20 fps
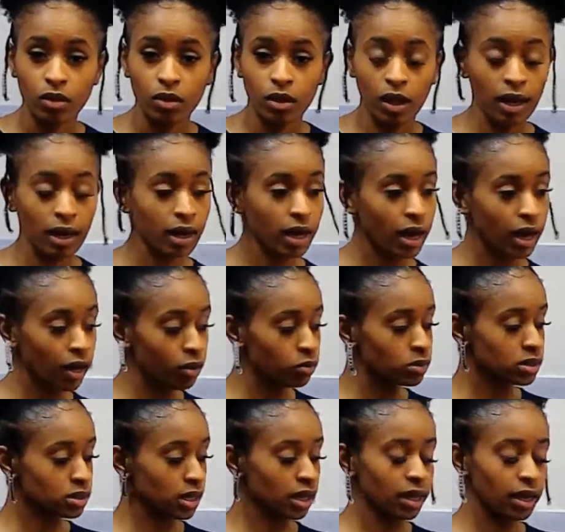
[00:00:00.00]
And God was
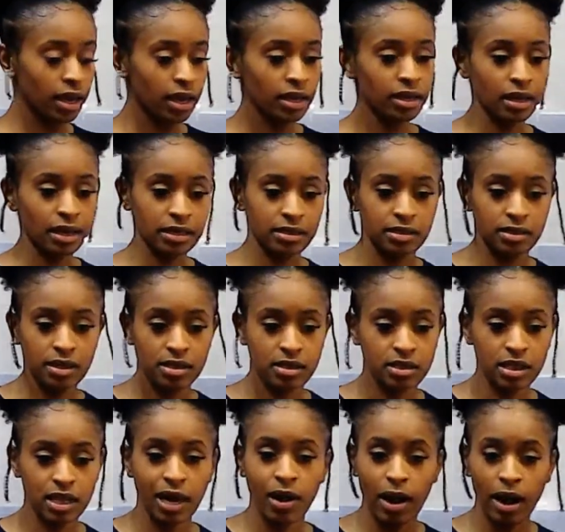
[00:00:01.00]
saying, in that season,
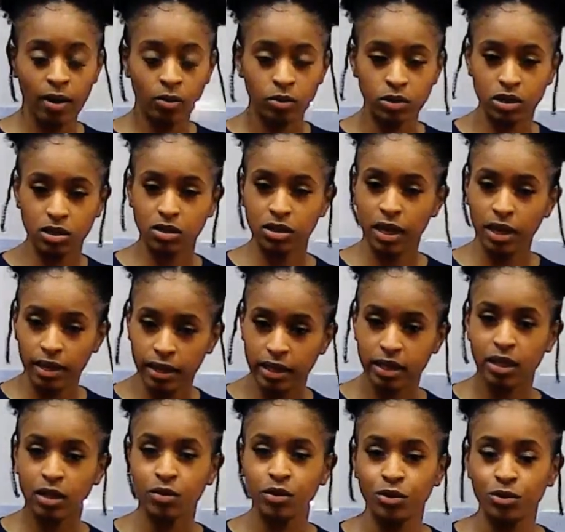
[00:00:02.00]
I was tugging
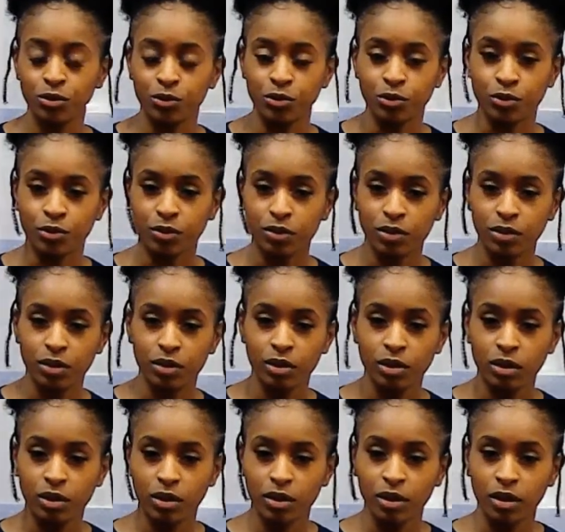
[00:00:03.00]
on you.
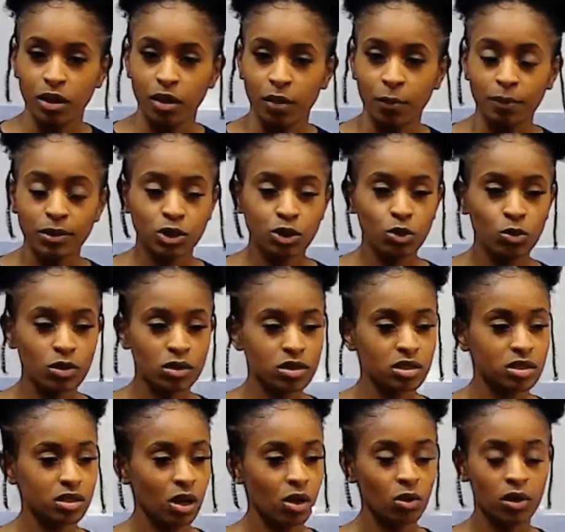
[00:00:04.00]
But you were
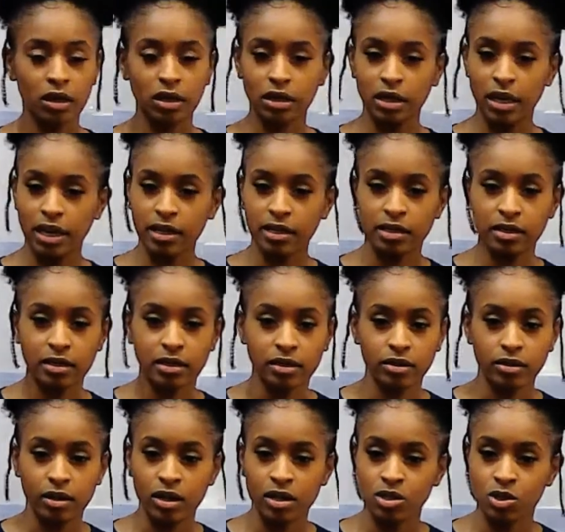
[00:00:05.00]
so connected
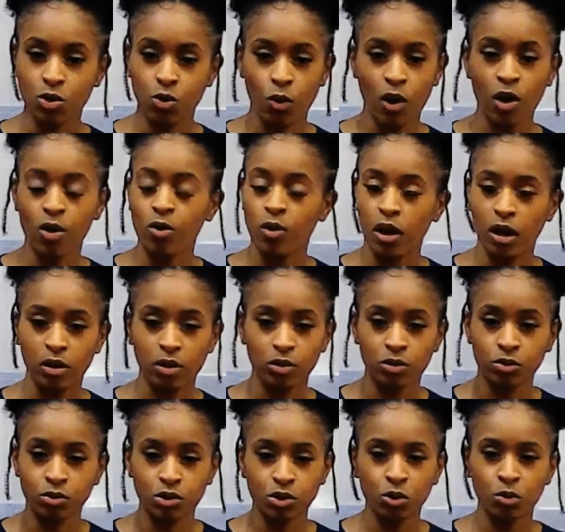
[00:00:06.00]
in
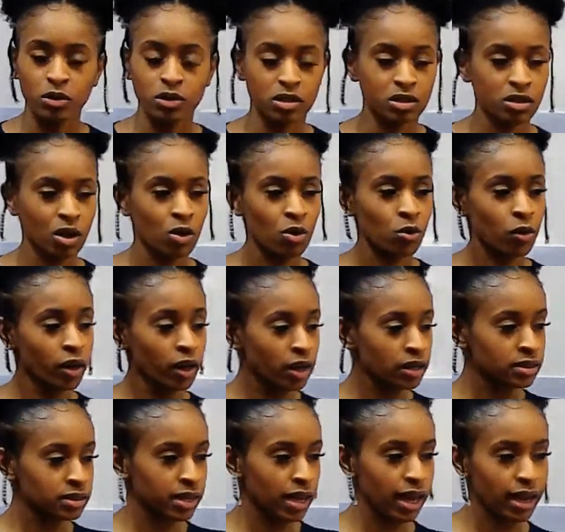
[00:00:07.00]
strongholds. You were so
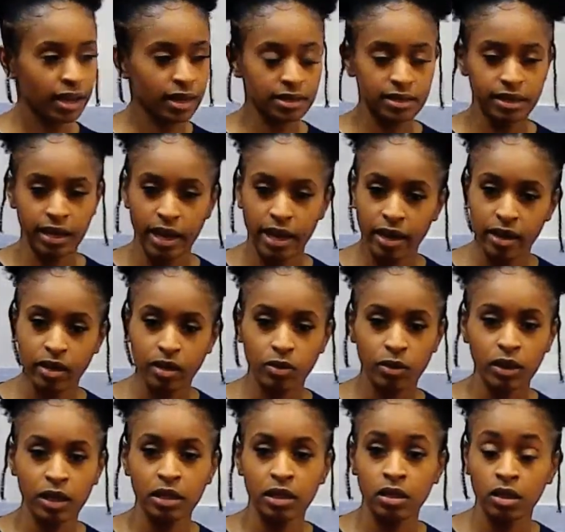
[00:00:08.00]
tied down
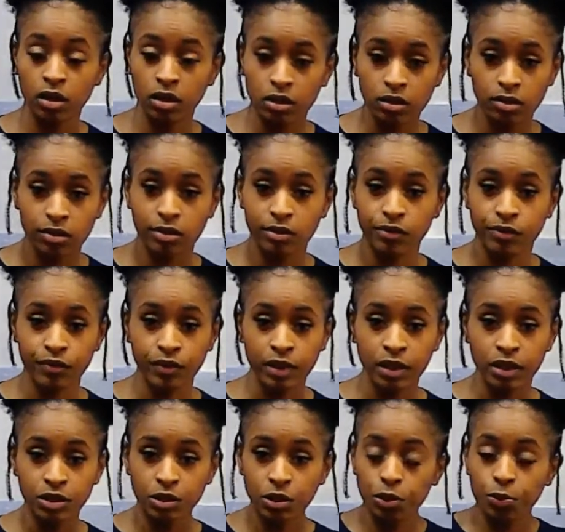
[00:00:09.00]
in love
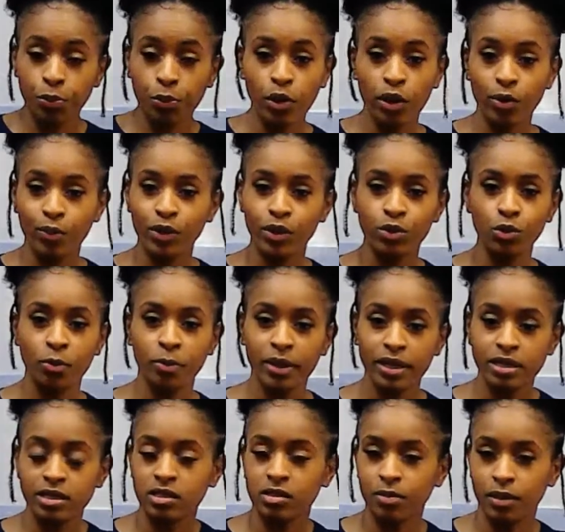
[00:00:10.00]
to the point where you
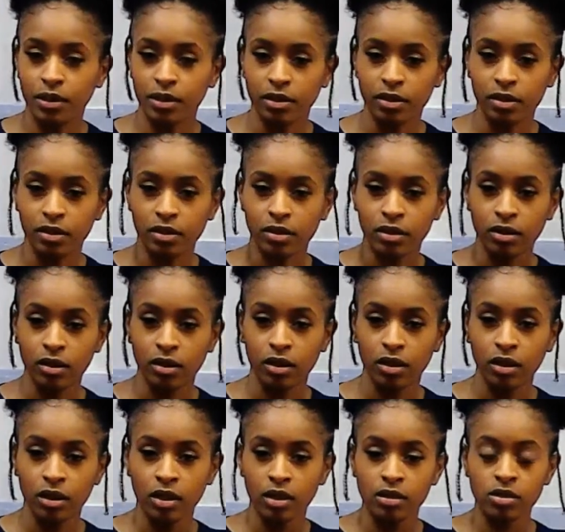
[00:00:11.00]
missed me.
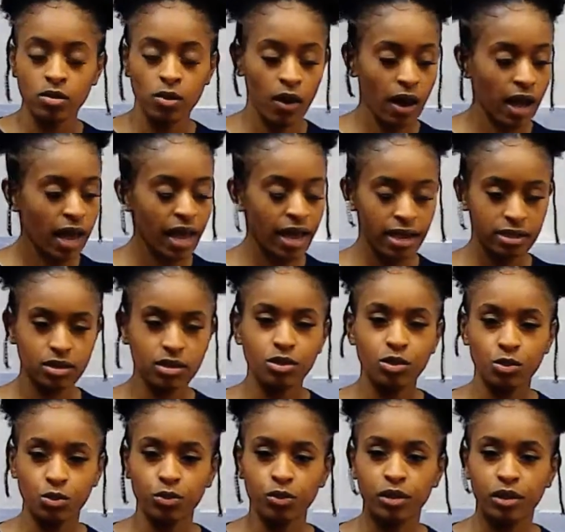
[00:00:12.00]
So I had to
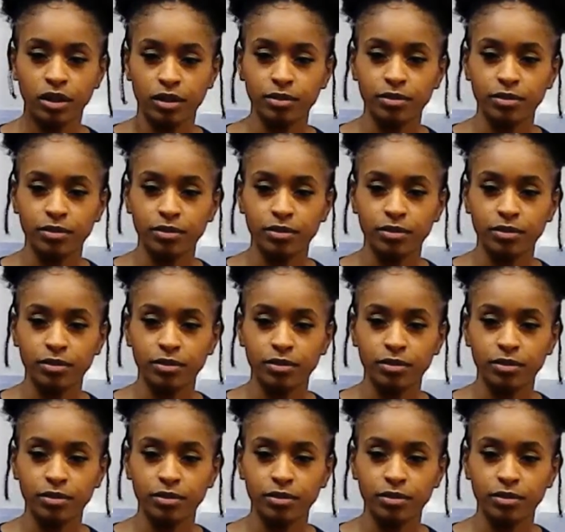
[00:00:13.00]
do it.